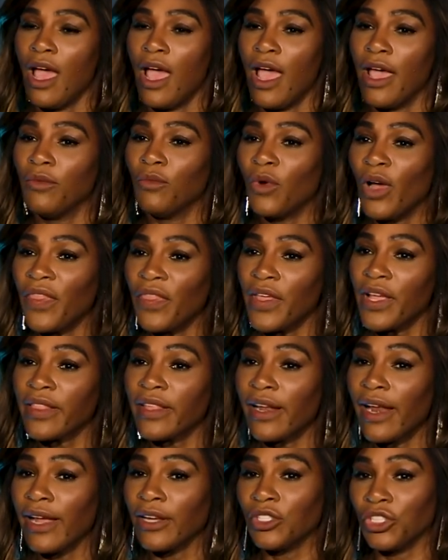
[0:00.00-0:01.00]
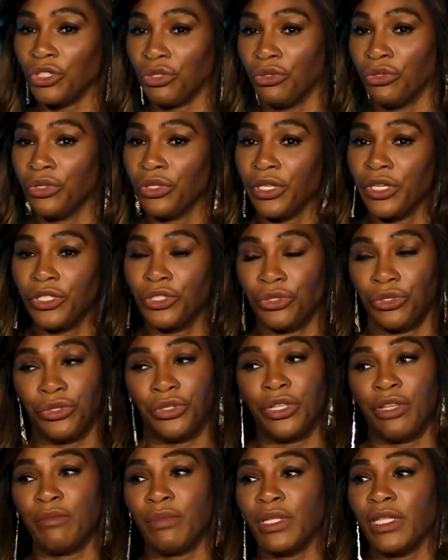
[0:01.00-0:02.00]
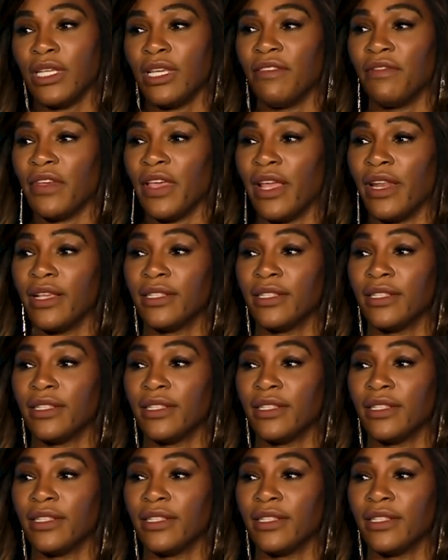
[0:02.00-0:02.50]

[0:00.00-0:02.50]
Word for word: And one thing that I truly, truly believe in